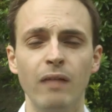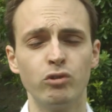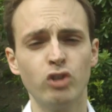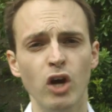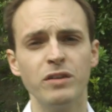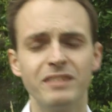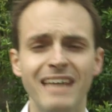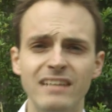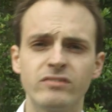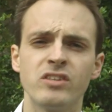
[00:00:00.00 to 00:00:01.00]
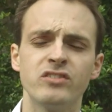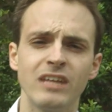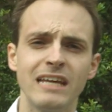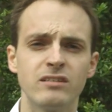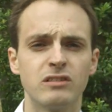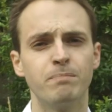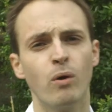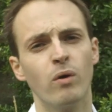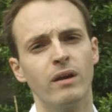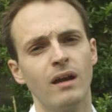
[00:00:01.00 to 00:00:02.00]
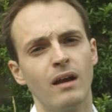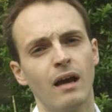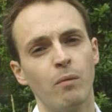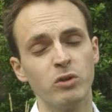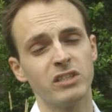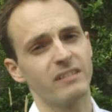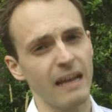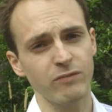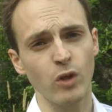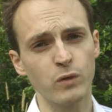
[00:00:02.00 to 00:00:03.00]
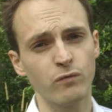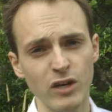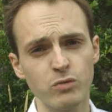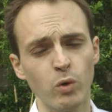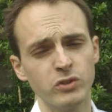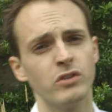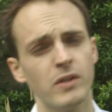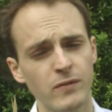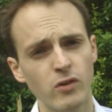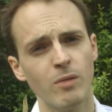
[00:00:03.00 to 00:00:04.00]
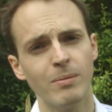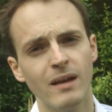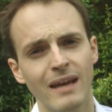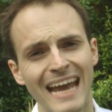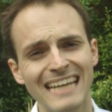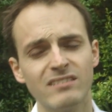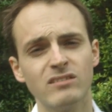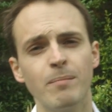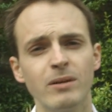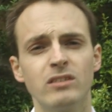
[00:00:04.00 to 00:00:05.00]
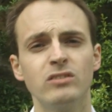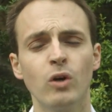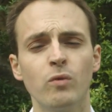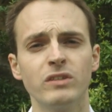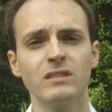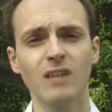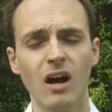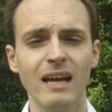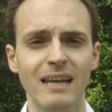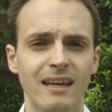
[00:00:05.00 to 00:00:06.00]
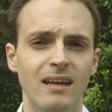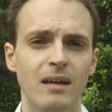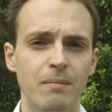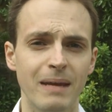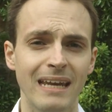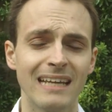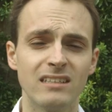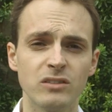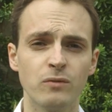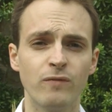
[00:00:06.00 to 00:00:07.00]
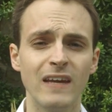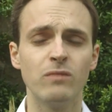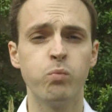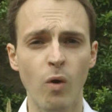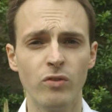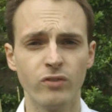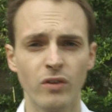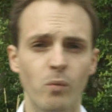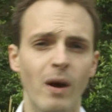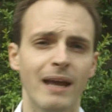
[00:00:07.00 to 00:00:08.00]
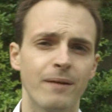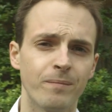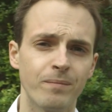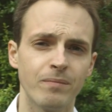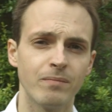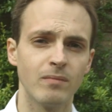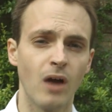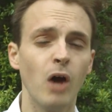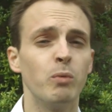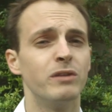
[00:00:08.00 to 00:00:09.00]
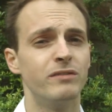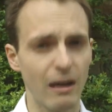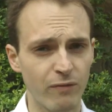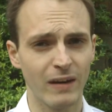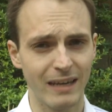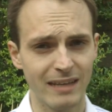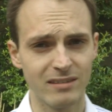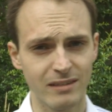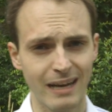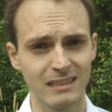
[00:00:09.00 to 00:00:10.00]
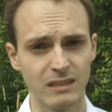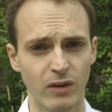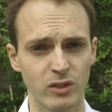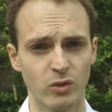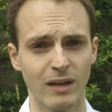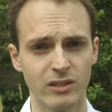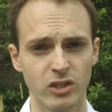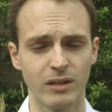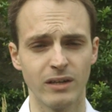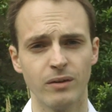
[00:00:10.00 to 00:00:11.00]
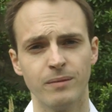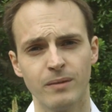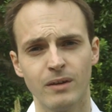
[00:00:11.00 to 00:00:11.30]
it returns again to the sea to spawn. Once it's left those fresh waters of Europe, its stomach dissolves entirely, meaning it doesn't feed once on the way. I would definitely need snacks if I took that journey on.